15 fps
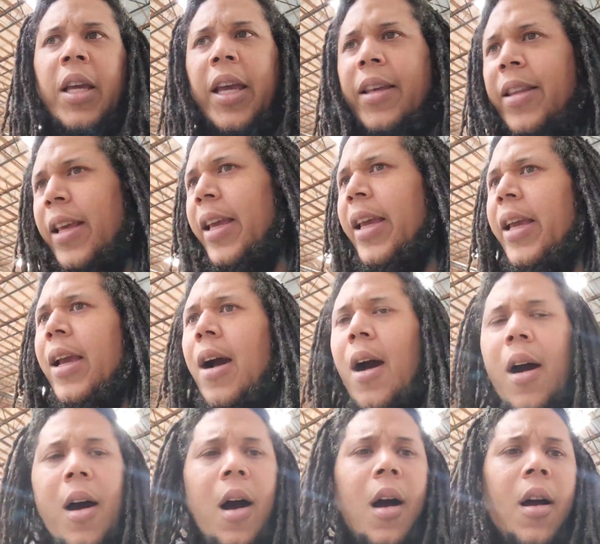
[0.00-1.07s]
Is it eat
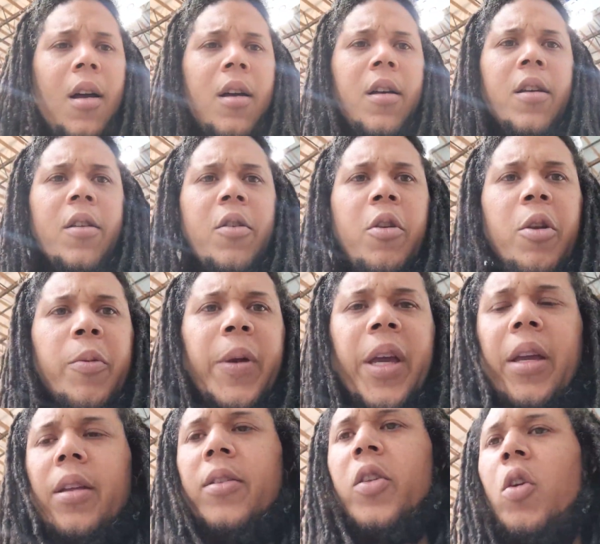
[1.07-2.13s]
hard? You know what I
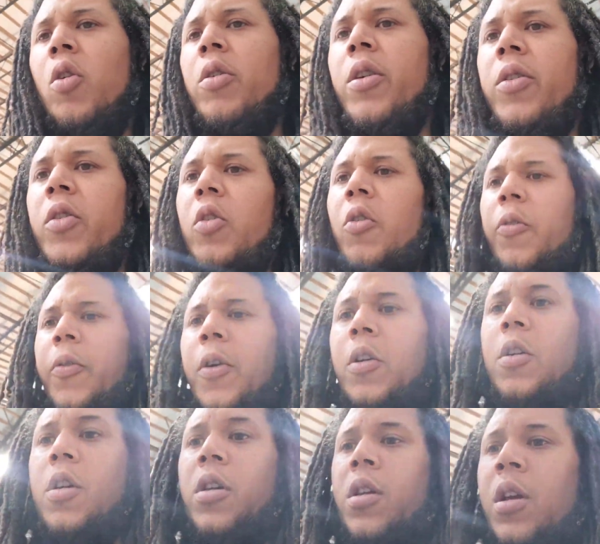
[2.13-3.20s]
mean? So on and so
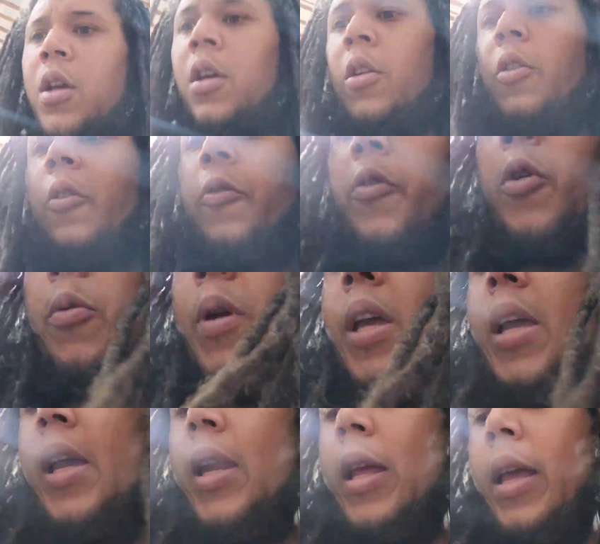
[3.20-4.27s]
forth. You feel
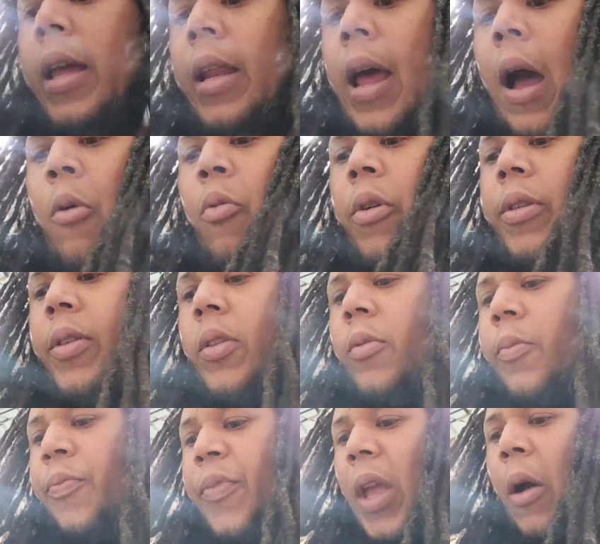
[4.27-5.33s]
me? And and I want
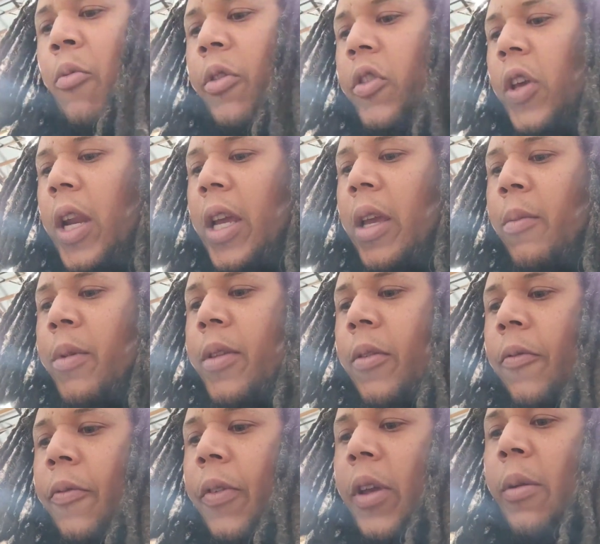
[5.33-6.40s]
some. I want y'all to give me
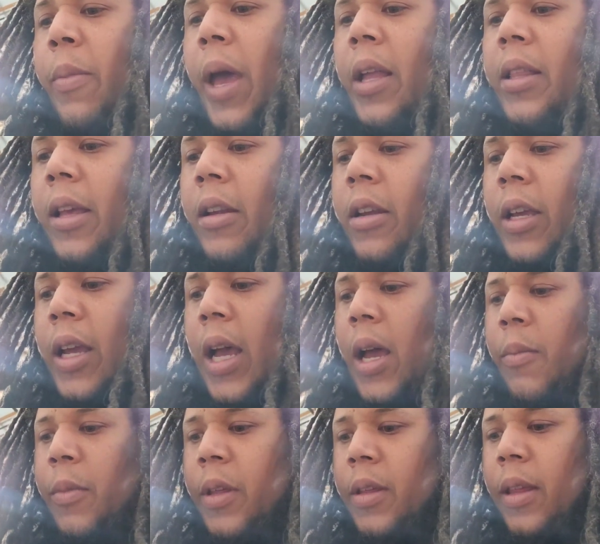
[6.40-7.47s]
some feedback down in the
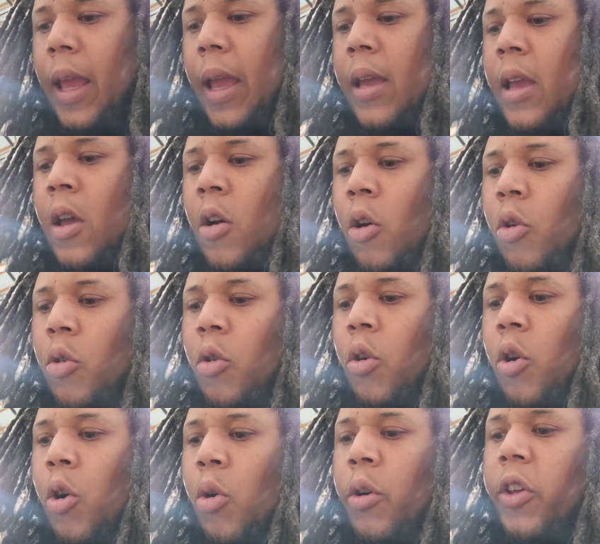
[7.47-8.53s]
comments. Like
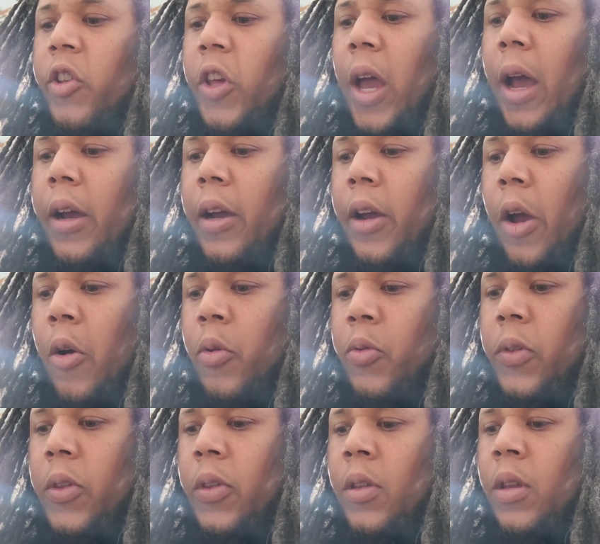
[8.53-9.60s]
who who is y'all
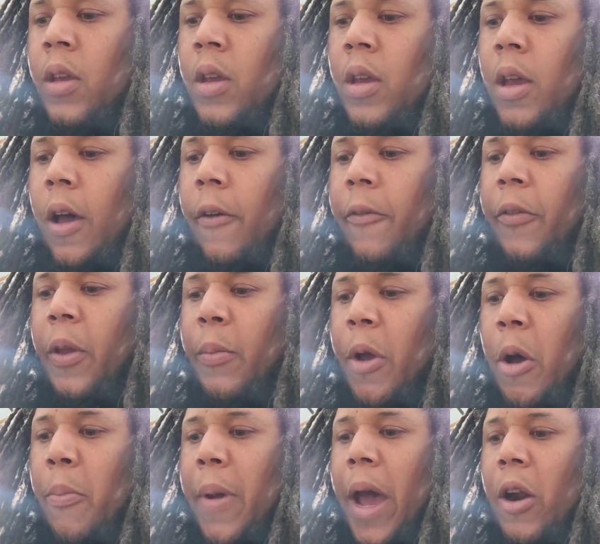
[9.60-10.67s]
goats of
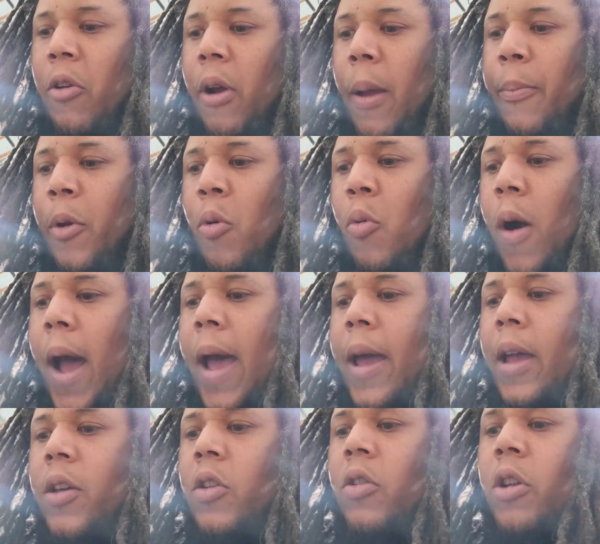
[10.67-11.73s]
female battle rap and
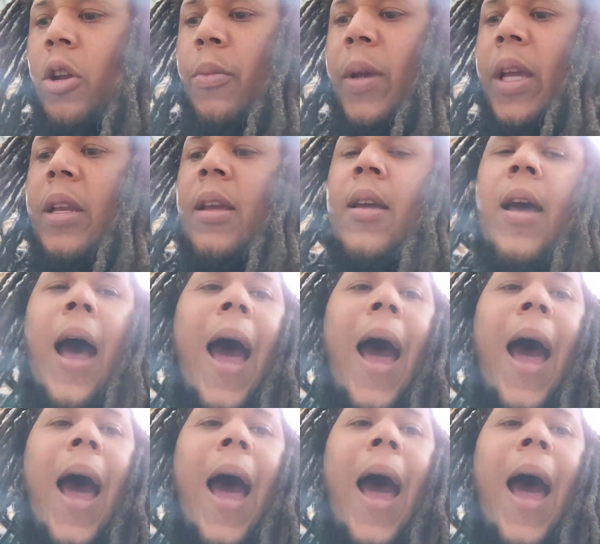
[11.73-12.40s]
why? You know what I mean?